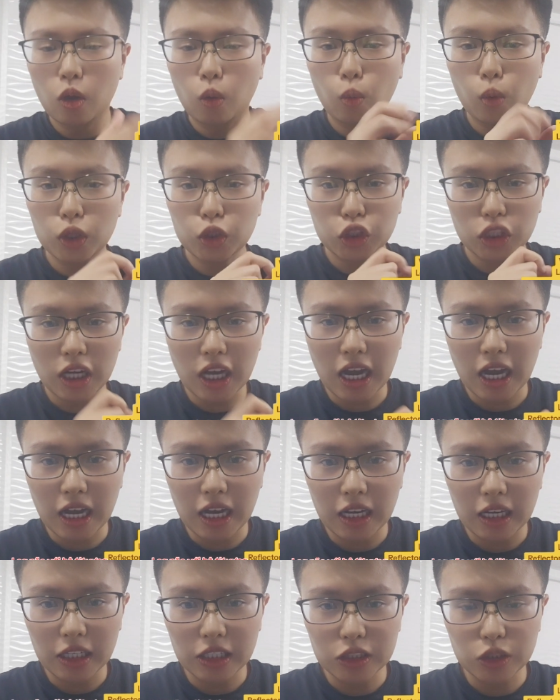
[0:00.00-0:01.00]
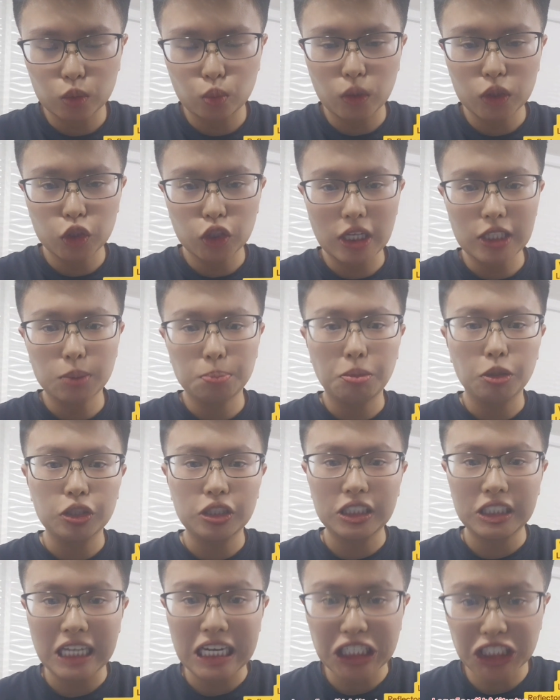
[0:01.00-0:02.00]
which is
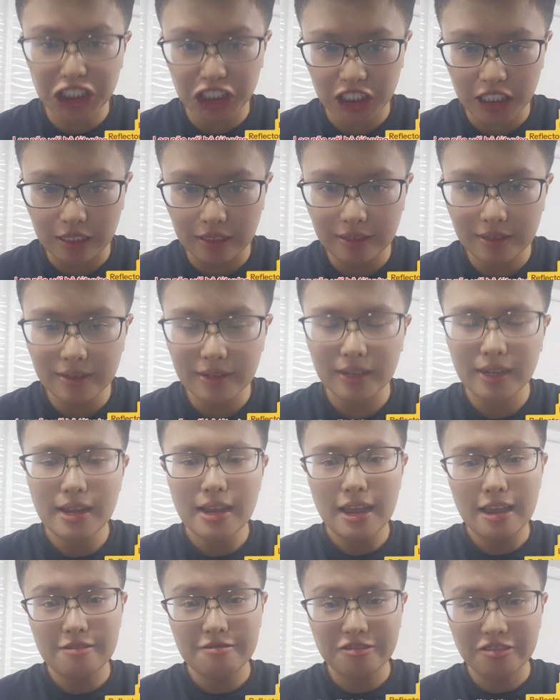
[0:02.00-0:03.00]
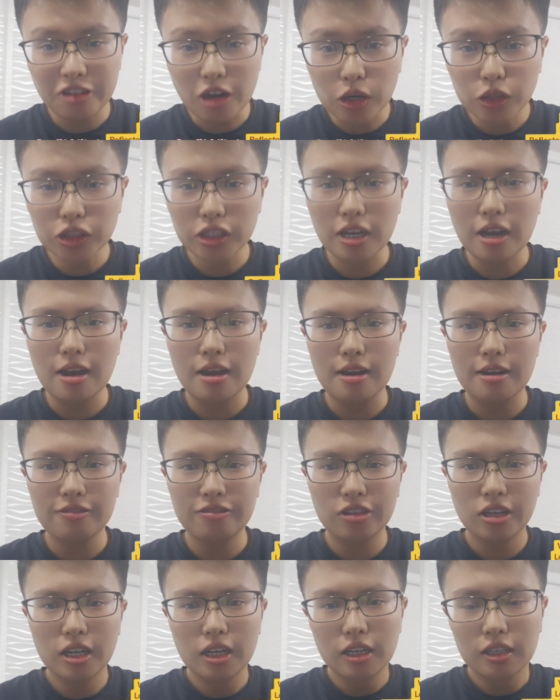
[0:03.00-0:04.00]
positioned in front
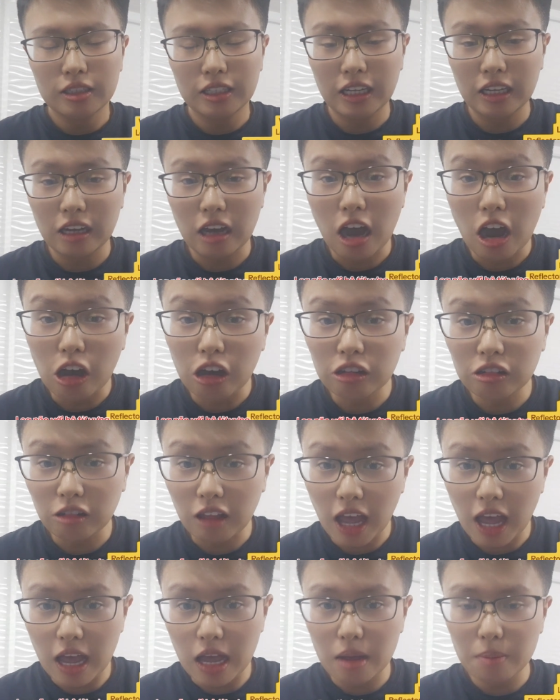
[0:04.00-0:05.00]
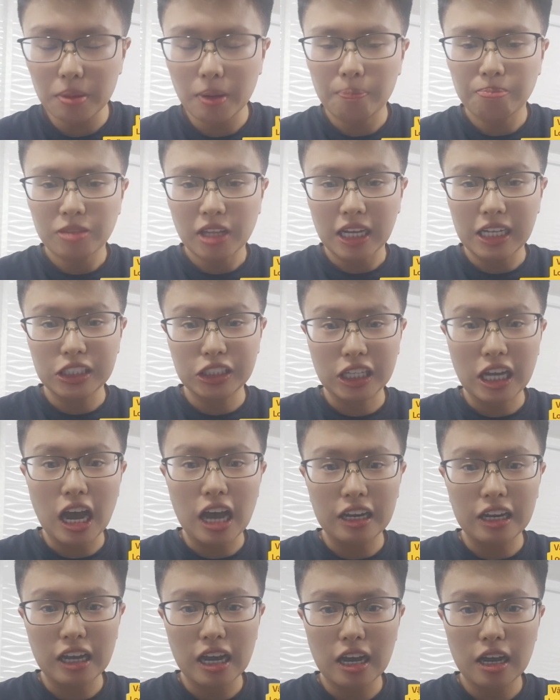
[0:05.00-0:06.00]
of the all lamp, is
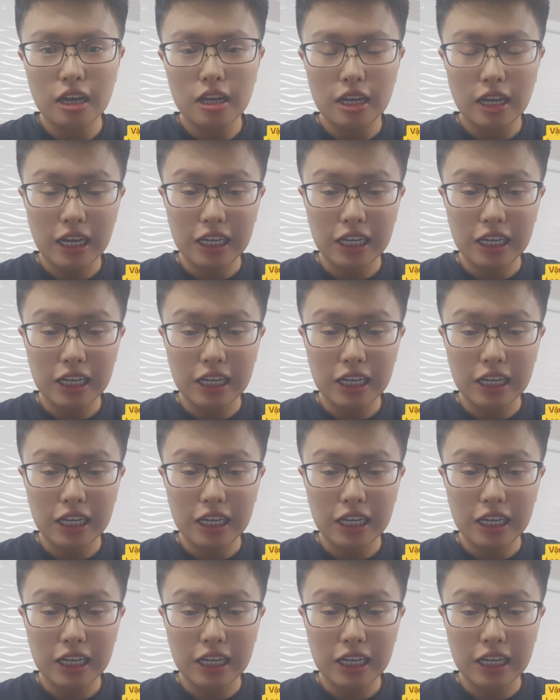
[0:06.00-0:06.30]
gonna